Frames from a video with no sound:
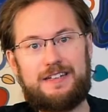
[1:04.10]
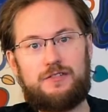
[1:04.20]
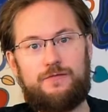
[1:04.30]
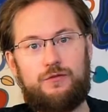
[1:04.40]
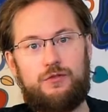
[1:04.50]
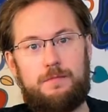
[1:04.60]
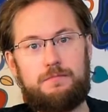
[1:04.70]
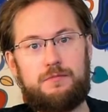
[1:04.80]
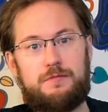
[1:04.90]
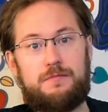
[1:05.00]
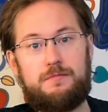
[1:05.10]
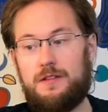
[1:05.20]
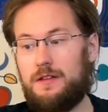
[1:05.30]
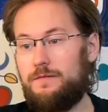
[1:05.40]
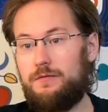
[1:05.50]
it
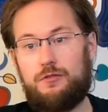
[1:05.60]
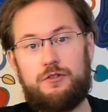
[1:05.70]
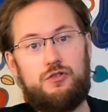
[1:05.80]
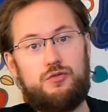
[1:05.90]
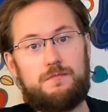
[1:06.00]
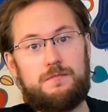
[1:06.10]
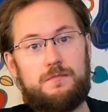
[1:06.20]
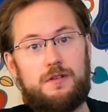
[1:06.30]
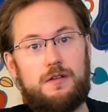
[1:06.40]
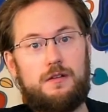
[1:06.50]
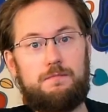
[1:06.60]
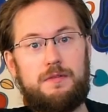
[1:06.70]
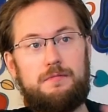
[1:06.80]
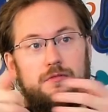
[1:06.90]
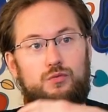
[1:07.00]
for new
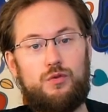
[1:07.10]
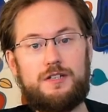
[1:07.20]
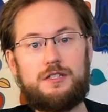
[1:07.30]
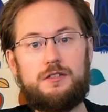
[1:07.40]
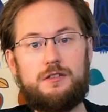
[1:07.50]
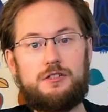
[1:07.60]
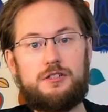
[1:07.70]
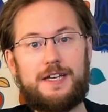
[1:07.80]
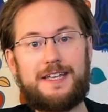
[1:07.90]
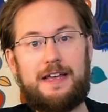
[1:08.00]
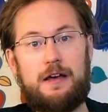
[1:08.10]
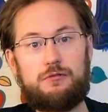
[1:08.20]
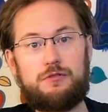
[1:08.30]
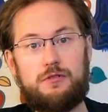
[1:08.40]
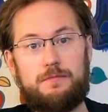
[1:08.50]
people who want to check it
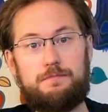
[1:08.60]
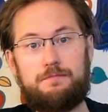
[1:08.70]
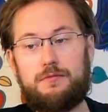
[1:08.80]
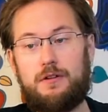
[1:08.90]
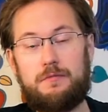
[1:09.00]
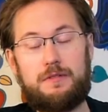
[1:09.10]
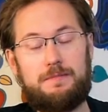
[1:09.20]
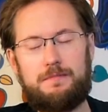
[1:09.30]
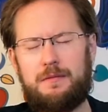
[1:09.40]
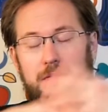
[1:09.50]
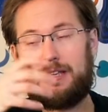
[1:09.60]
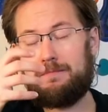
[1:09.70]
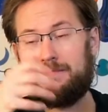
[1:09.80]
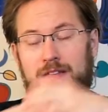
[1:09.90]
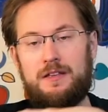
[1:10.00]
out, or probably
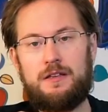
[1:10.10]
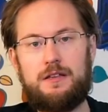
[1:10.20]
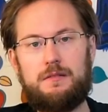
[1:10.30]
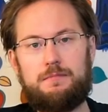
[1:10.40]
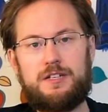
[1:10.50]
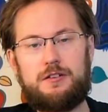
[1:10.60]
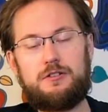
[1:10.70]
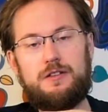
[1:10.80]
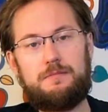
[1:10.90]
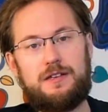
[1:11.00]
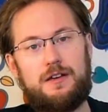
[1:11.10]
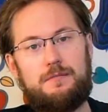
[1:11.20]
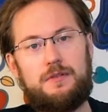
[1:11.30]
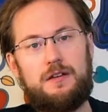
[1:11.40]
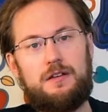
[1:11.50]
maybe potentially
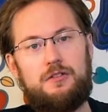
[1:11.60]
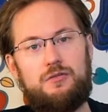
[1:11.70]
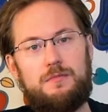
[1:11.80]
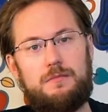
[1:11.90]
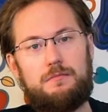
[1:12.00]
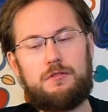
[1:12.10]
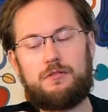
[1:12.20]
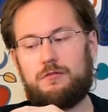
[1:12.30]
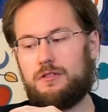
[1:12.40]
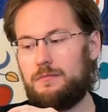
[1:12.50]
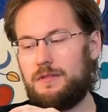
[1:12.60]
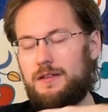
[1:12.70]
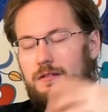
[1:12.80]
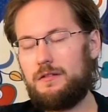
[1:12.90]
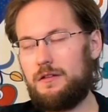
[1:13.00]
become new members or
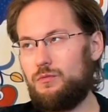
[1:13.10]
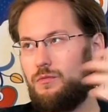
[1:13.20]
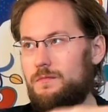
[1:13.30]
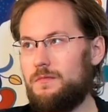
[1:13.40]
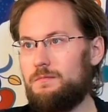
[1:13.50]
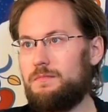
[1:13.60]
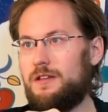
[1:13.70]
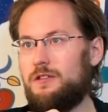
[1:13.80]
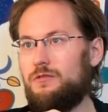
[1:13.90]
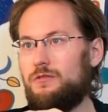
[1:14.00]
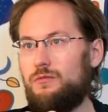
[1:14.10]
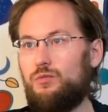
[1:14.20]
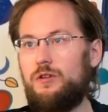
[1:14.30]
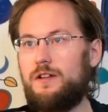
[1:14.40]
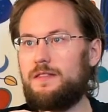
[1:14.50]
something. Pick your
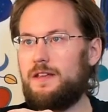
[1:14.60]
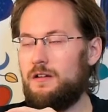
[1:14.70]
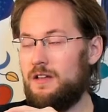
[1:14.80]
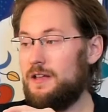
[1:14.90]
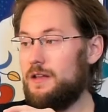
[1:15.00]
wording there.